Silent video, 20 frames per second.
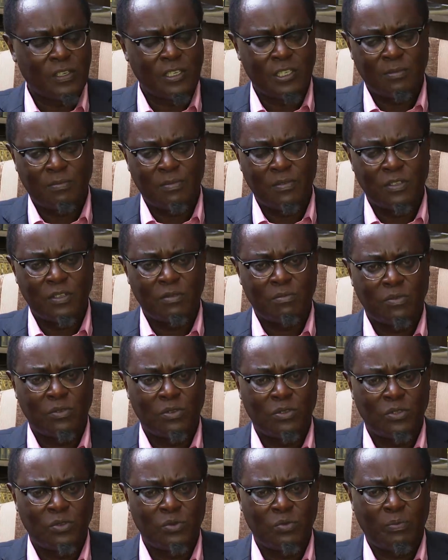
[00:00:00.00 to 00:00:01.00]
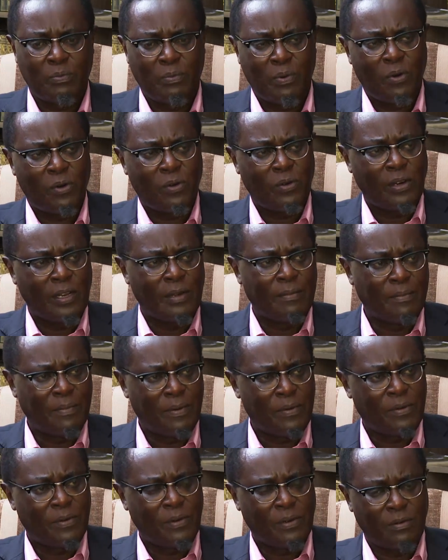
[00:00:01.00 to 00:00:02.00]
responsible to Paul, and
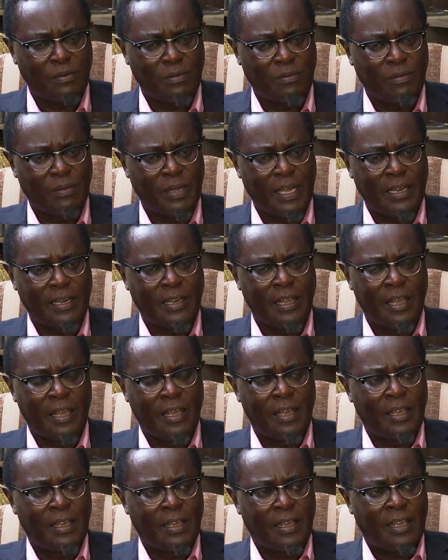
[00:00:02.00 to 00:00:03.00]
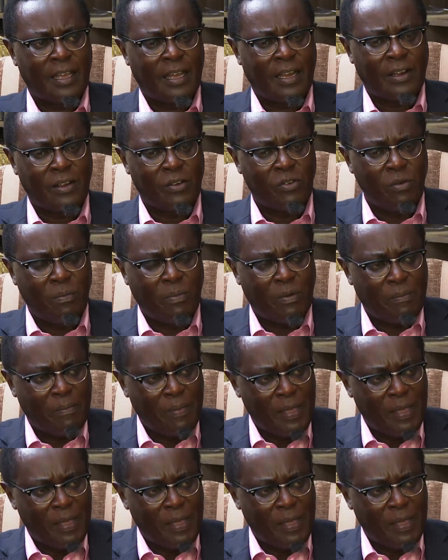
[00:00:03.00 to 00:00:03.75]
Paul had a group of